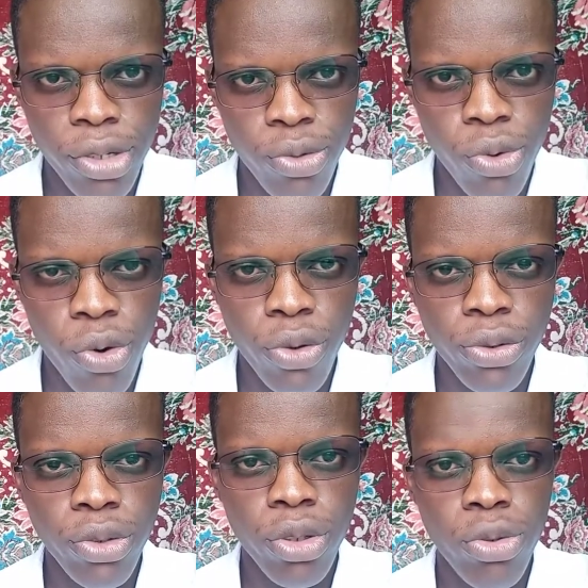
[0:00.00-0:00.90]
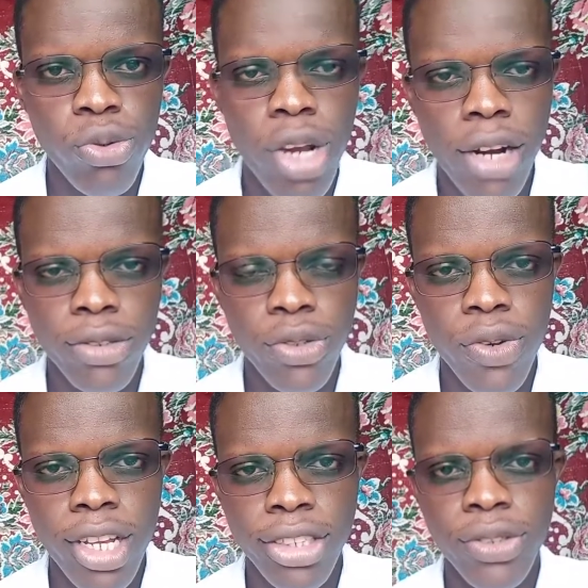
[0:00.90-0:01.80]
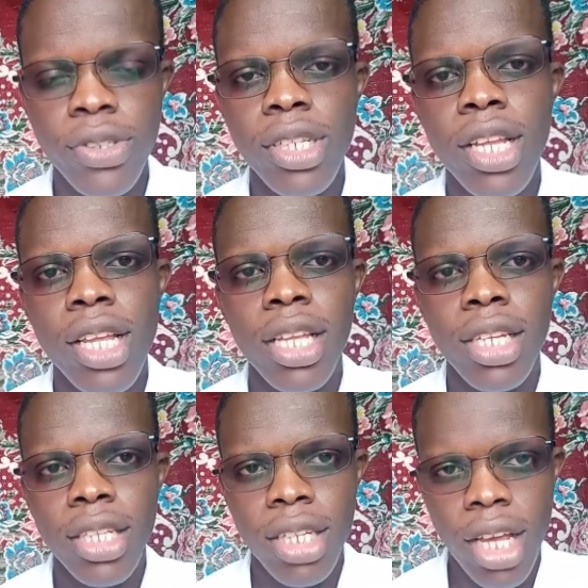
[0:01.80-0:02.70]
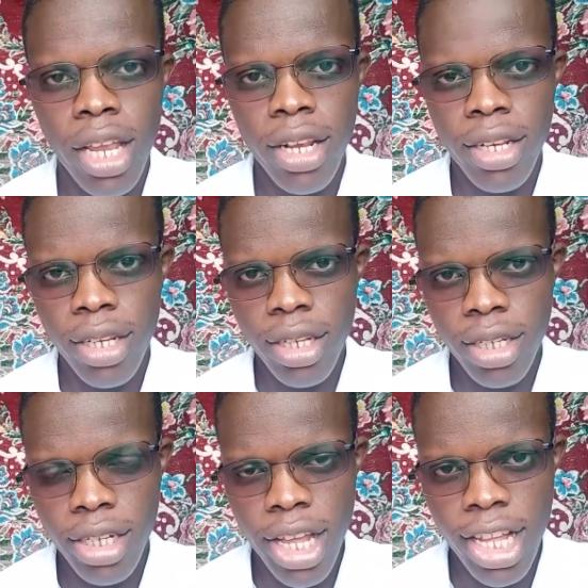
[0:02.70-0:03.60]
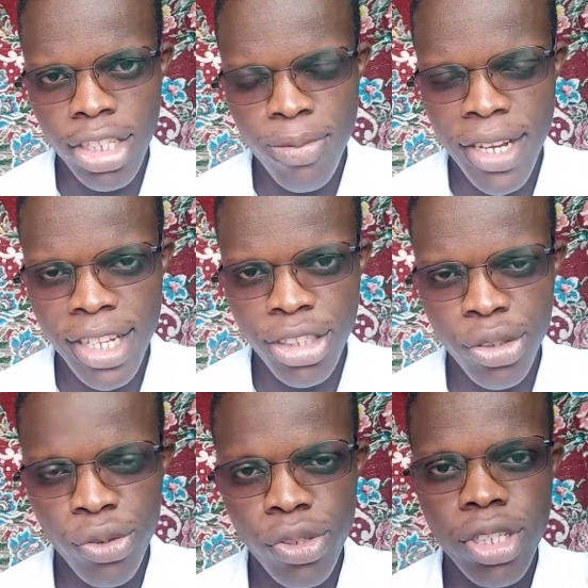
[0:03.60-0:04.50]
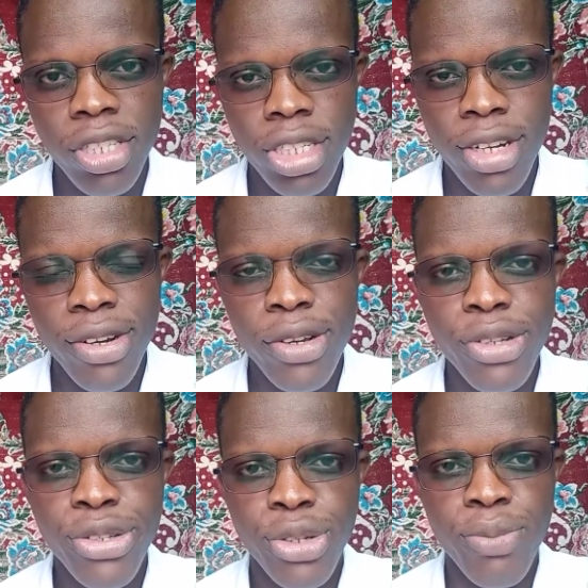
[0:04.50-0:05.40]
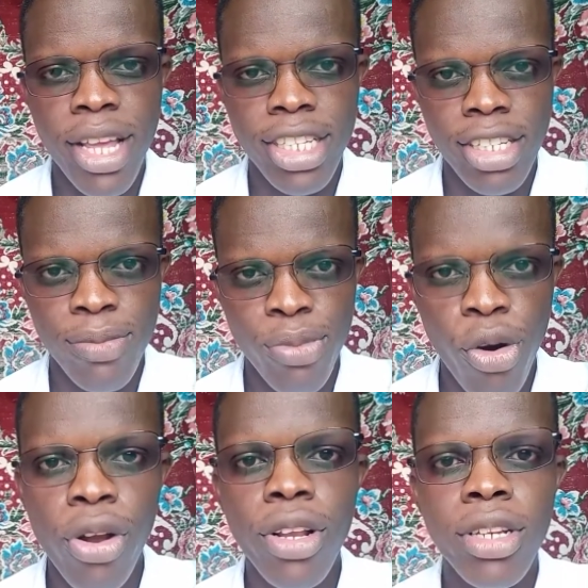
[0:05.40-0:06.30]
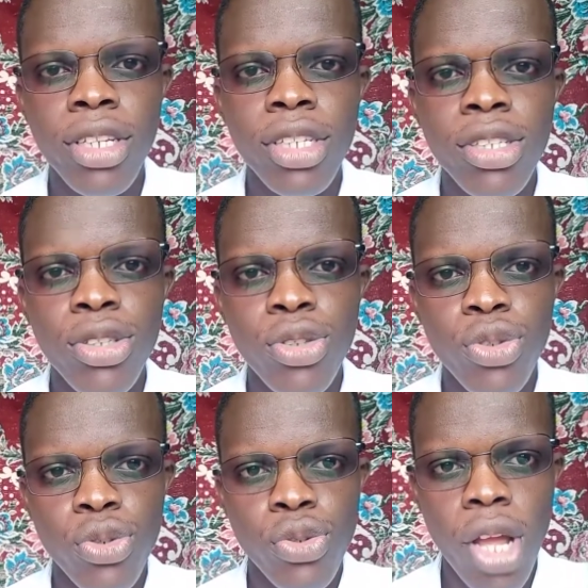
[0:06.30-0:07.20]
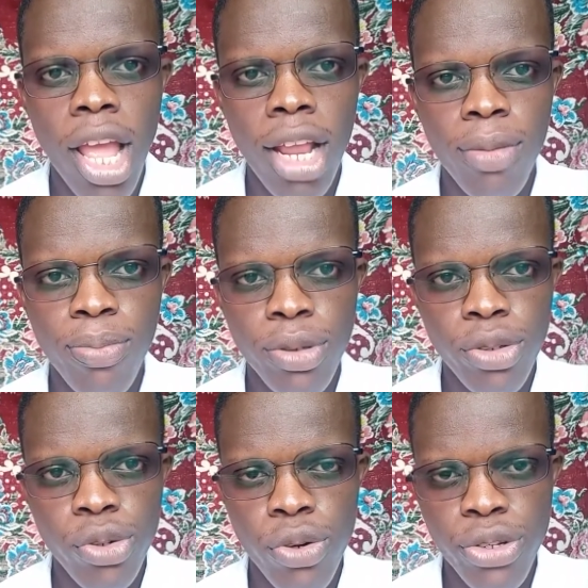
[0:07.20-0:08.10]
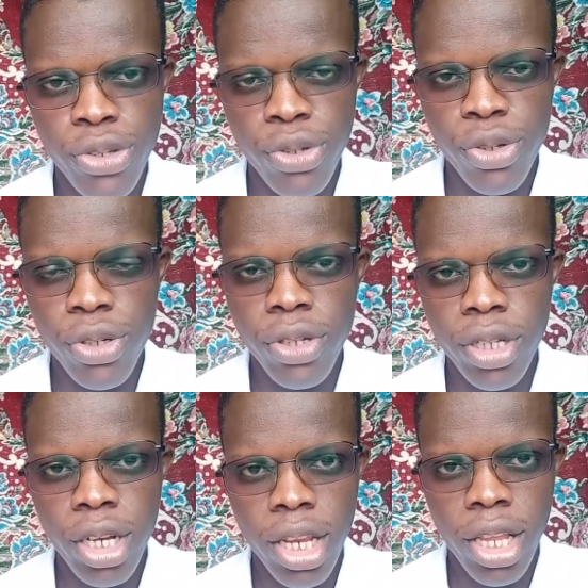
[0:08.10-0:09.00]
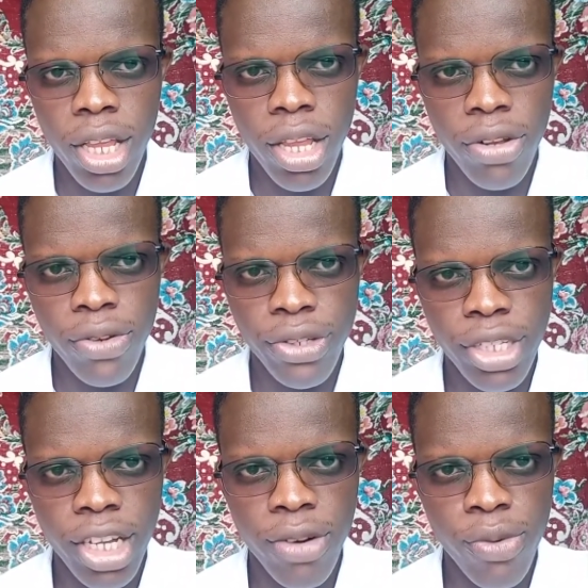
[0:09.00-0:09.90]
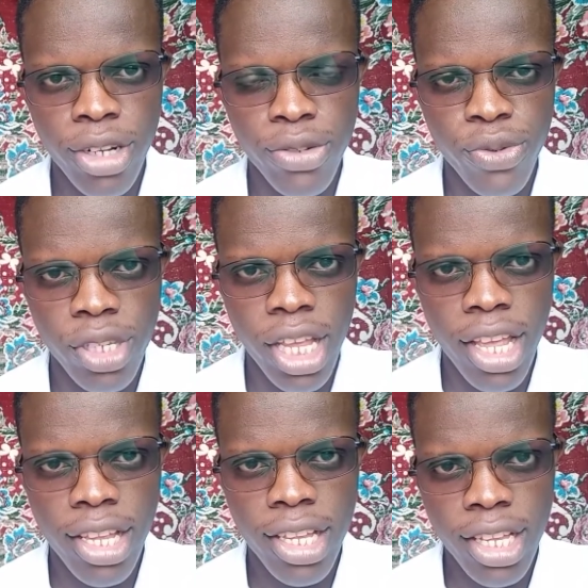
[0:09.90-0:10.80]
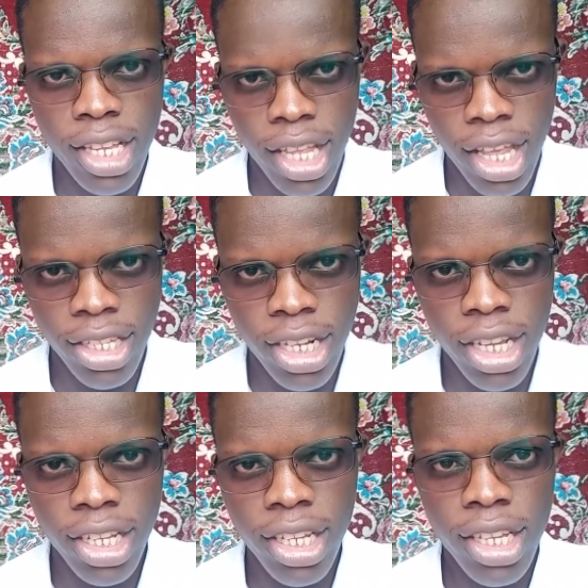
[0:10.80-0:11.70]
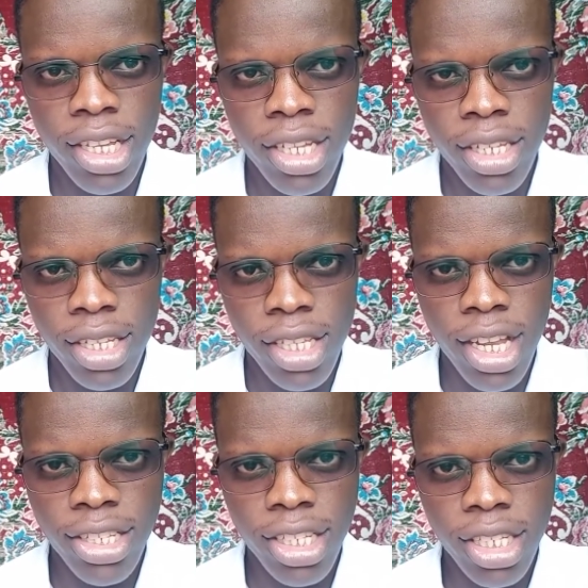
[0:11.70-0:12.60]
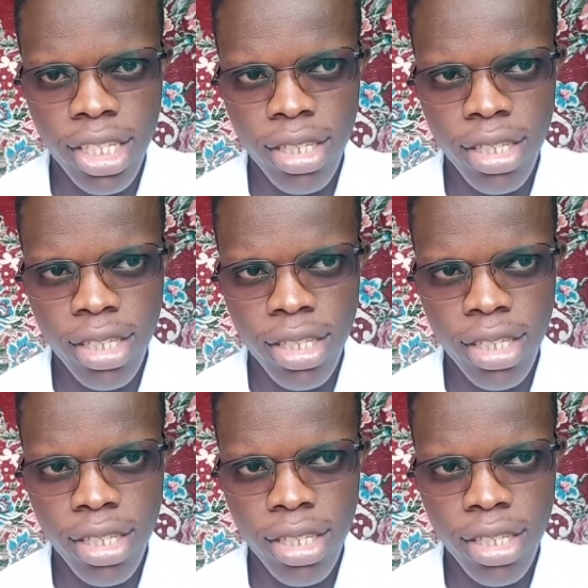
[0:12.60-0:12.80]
the word, good articulation, and the explanation, details, some example to help the listener understand what you say easily. That's it.